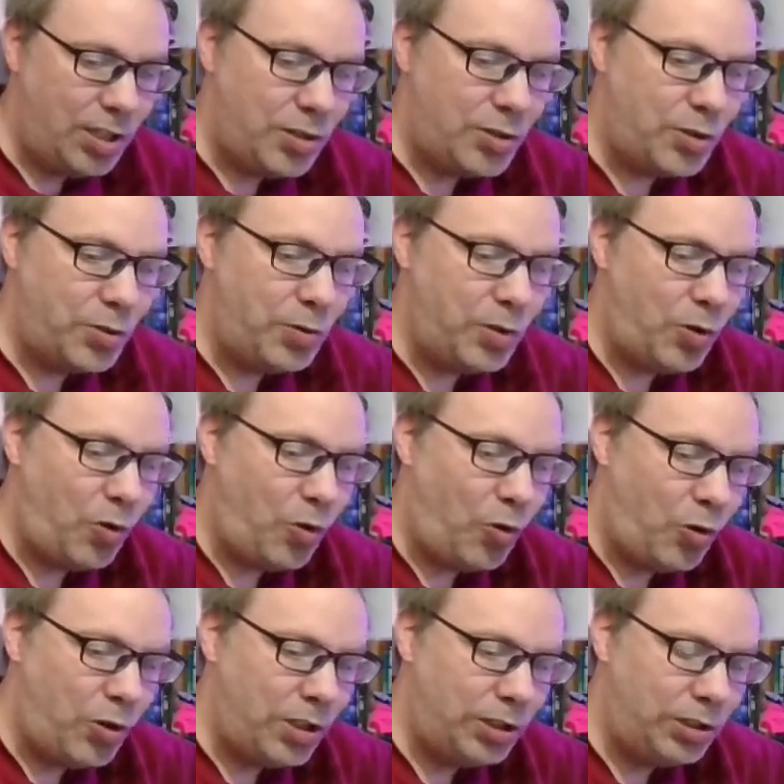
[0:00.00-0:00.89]
So in
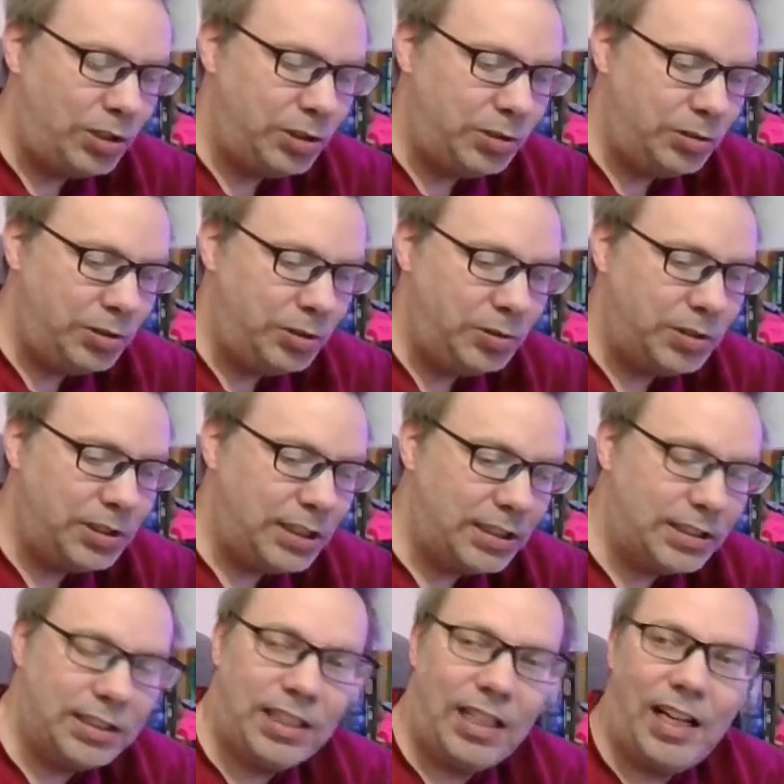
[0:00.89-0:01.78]
order to do
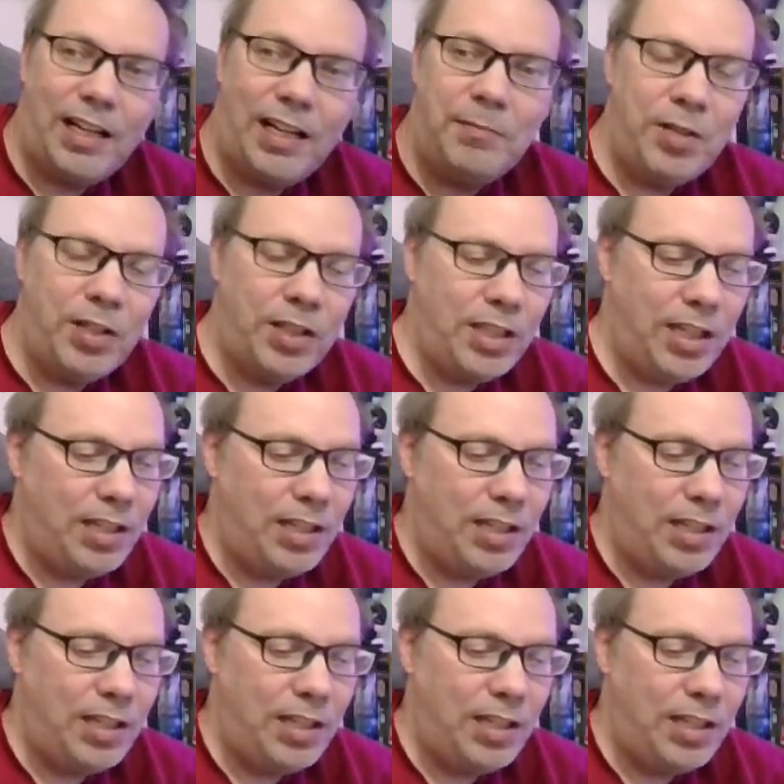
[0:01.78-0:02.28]
this, I'm going